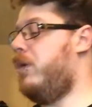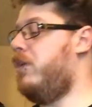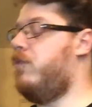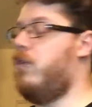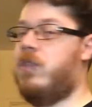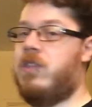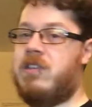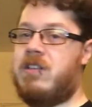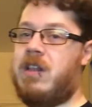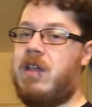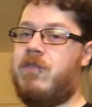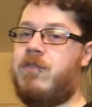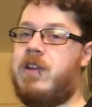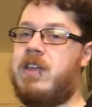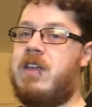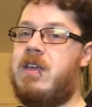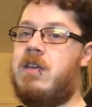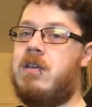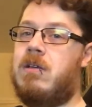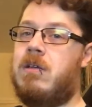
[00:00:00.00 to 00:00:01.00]
where you've got this
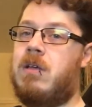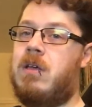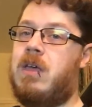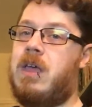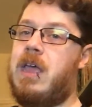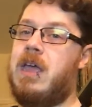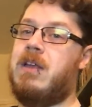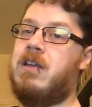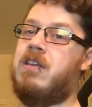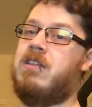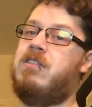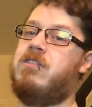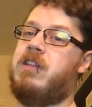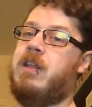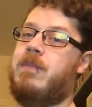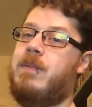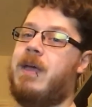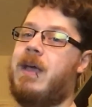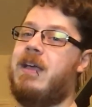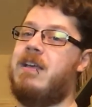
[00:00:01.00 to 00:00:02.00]
lovely inner
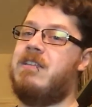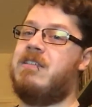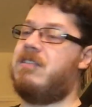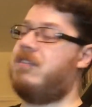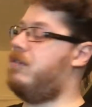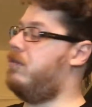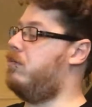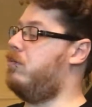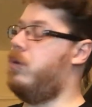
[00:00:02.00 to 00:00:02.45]
slipcase